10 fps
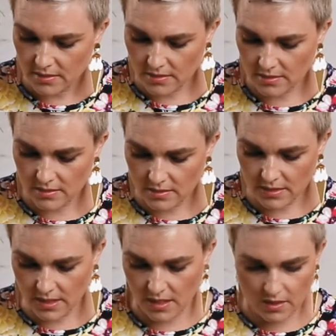Oh
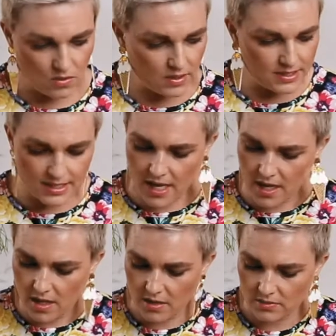yeah, cook it
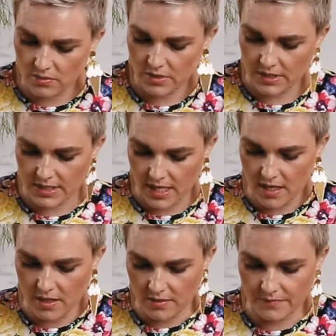down, cook it
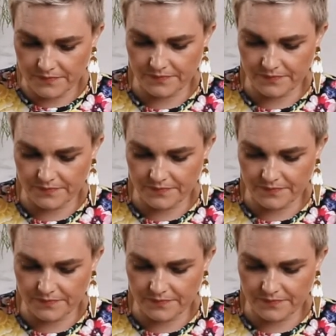down.